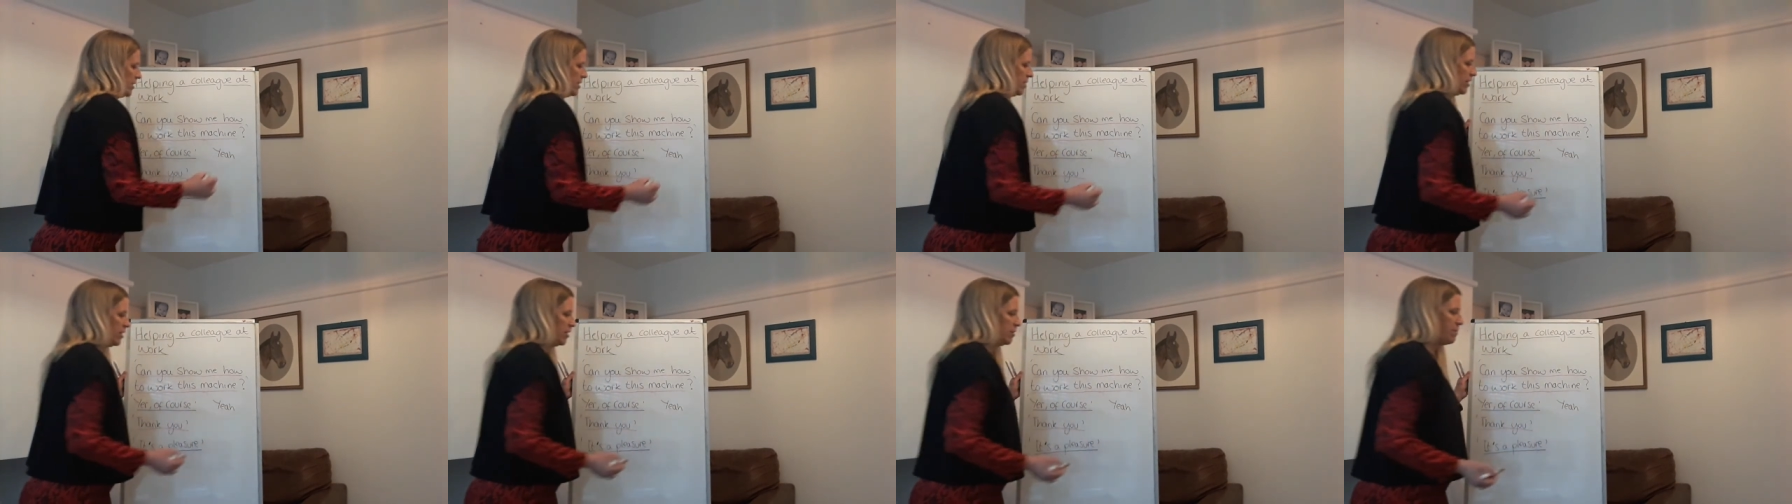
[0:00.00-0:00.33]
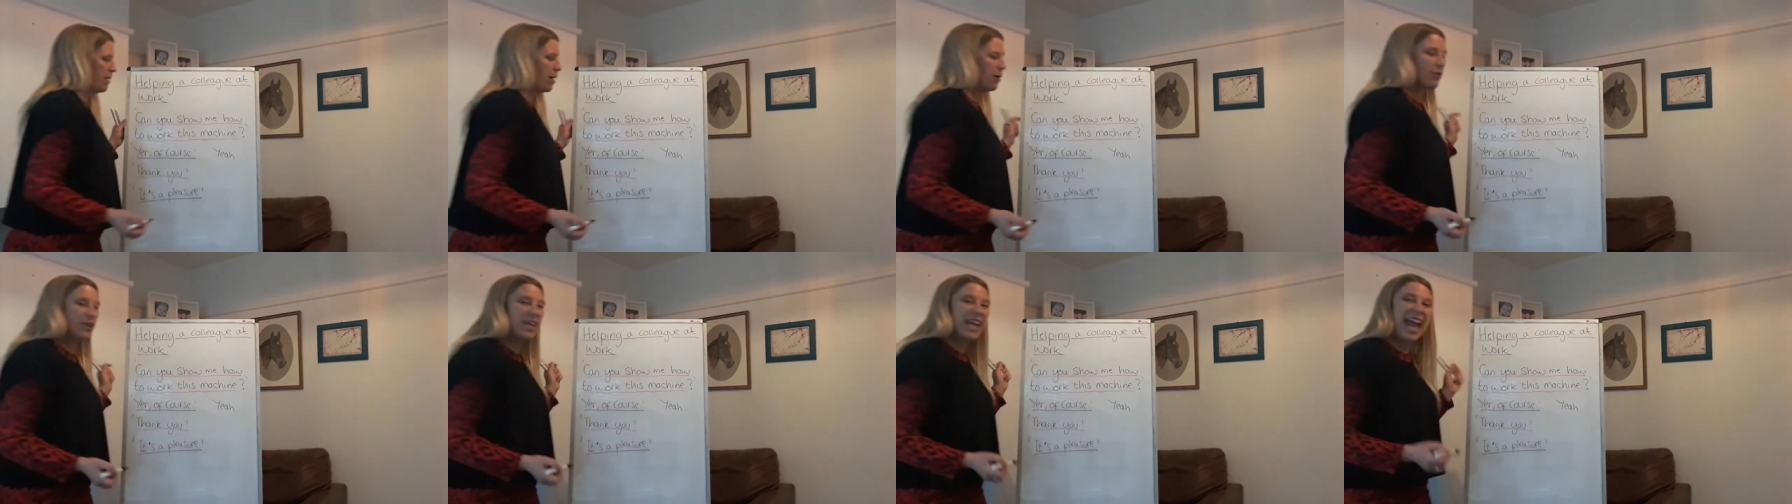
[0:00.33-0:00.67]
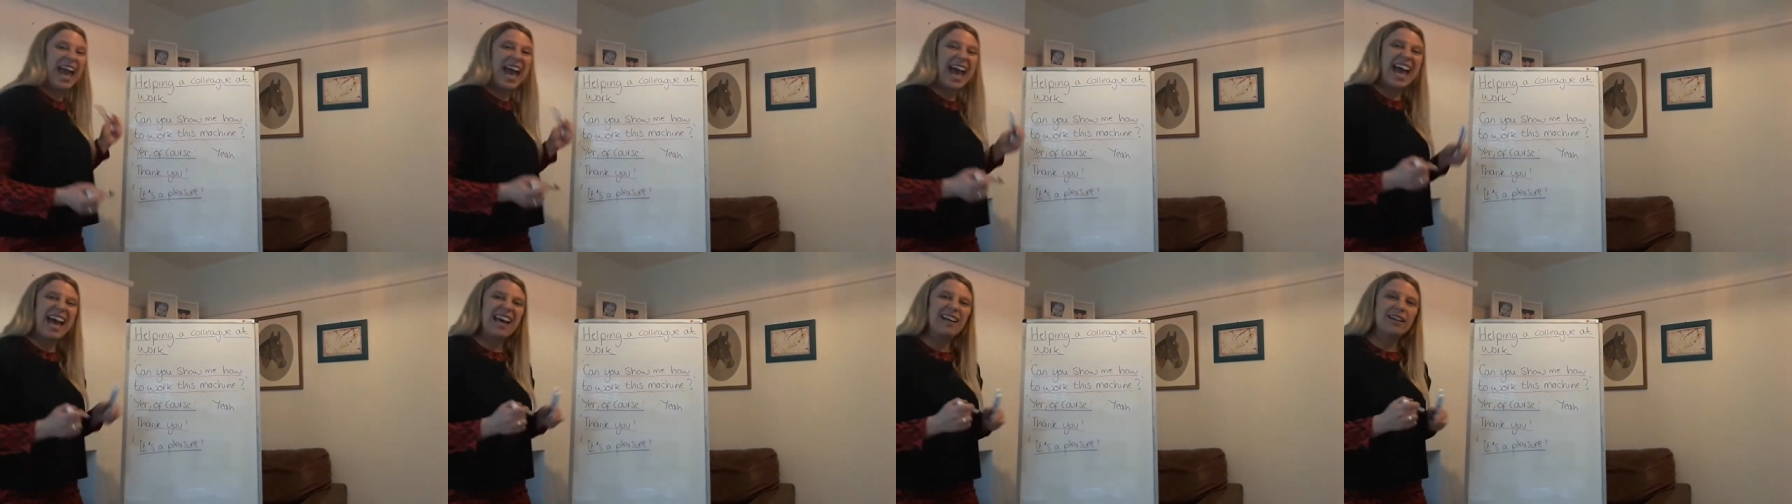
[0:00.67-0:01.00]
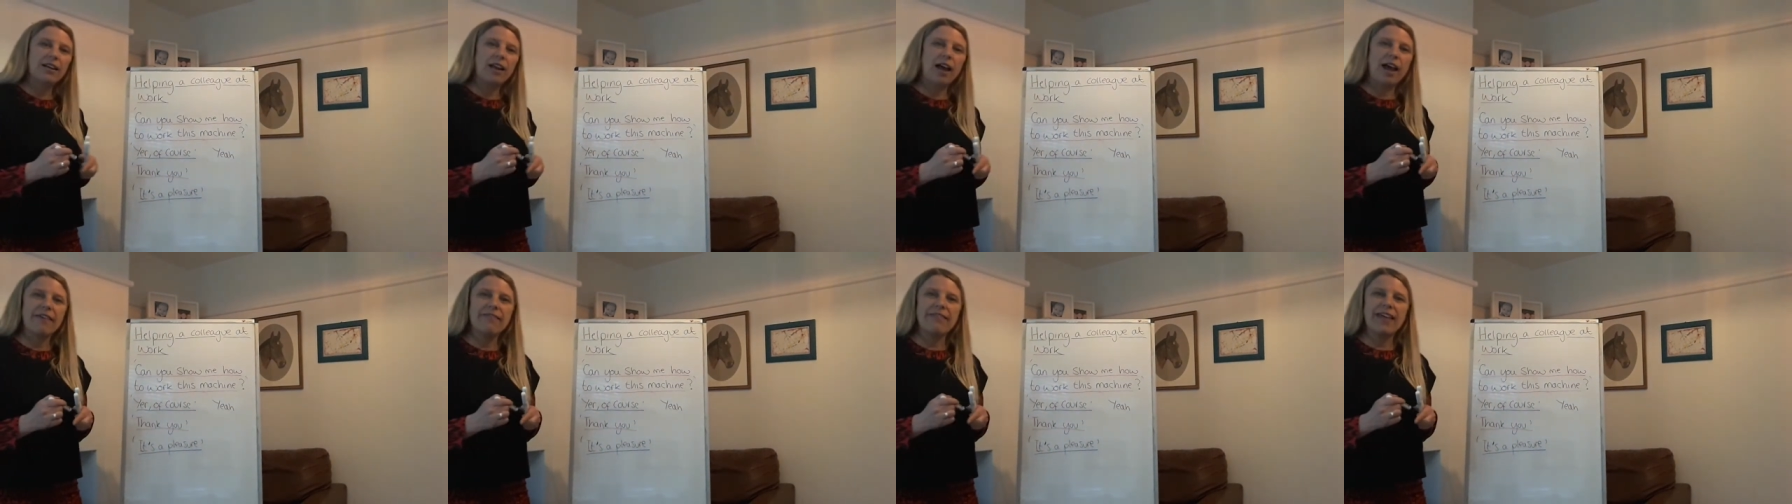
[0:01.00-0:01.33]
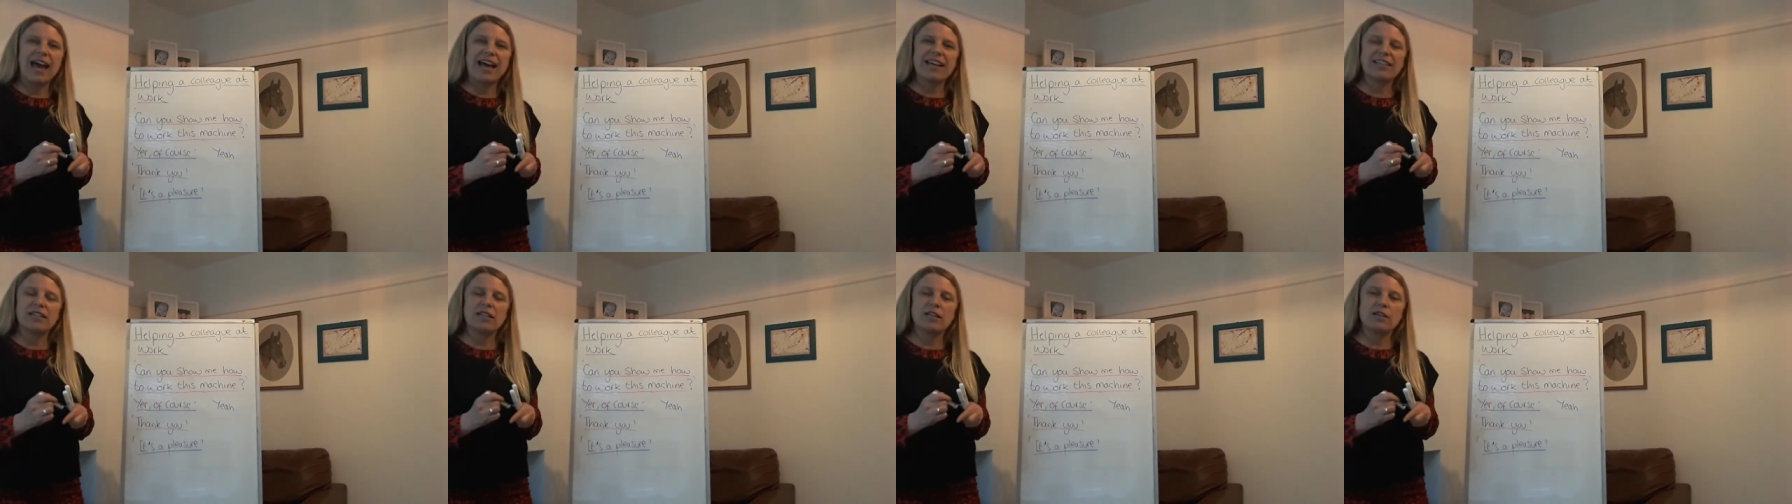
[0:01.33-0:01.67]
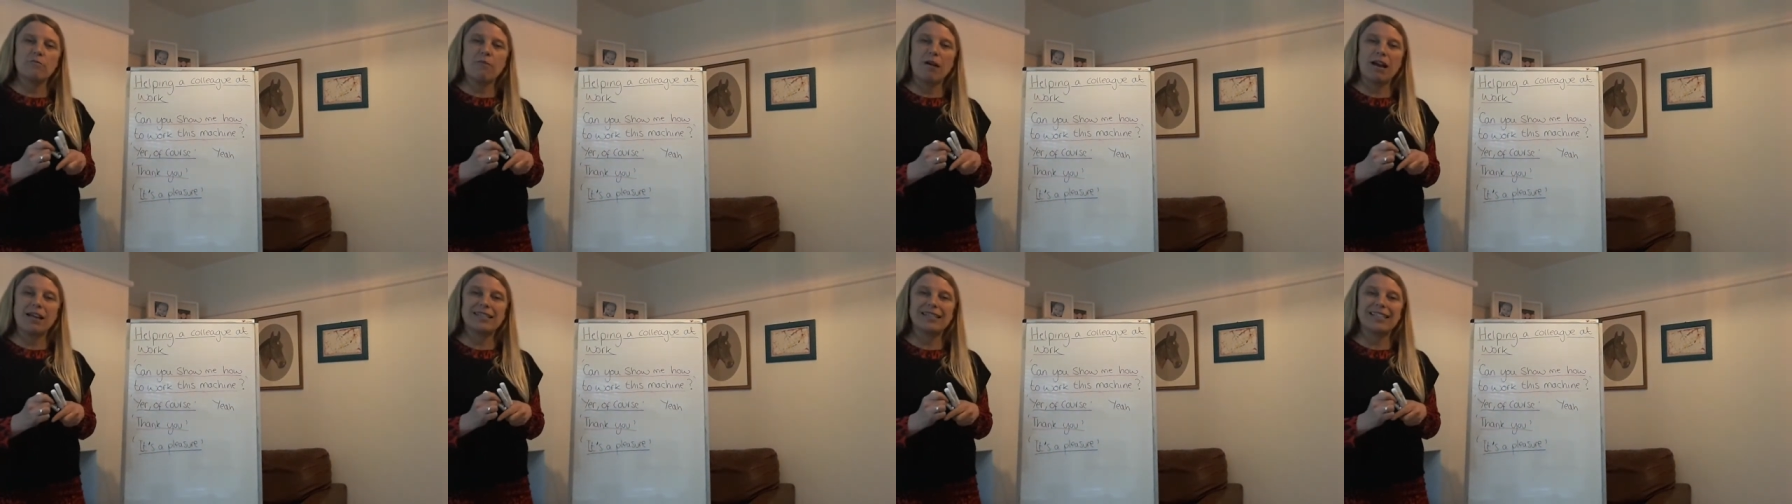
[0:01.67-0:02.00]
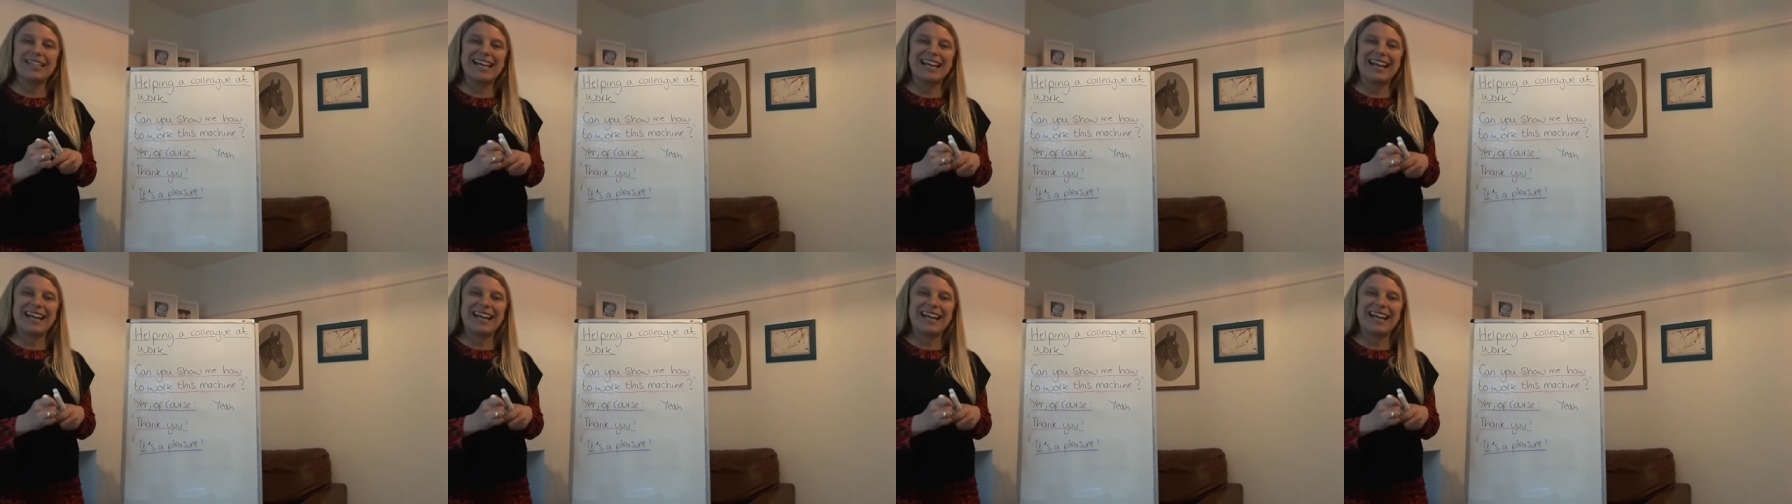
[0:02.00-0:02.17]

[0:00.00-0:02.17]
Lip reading: spell yeah like that. So you might say